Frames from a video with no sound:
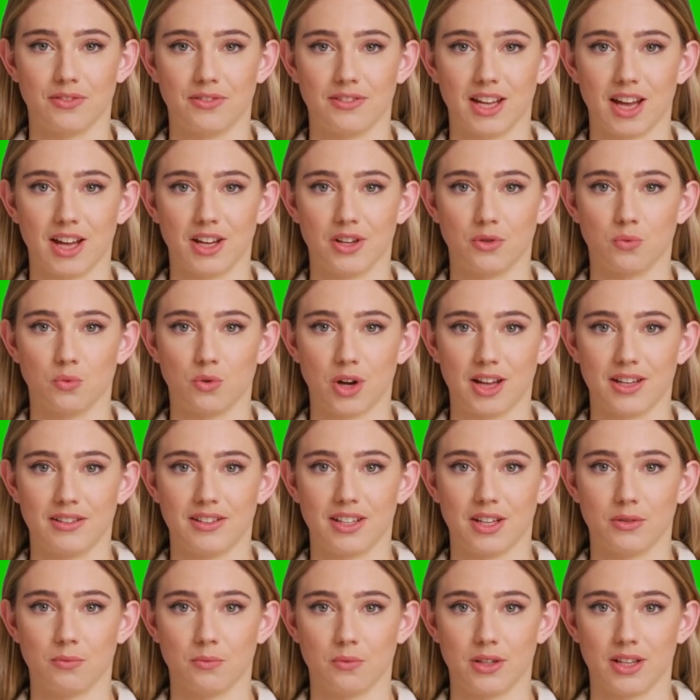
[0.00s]
style while
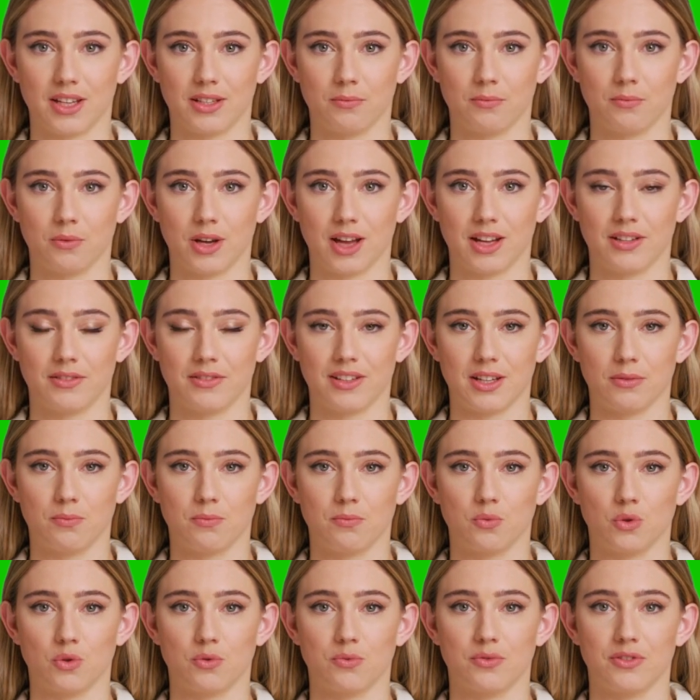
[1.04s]
keeping in mind the
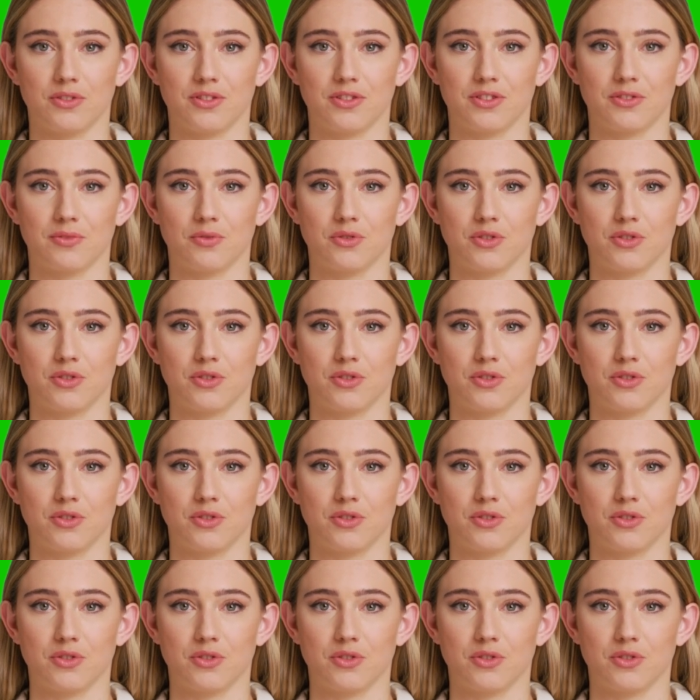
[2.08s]
importance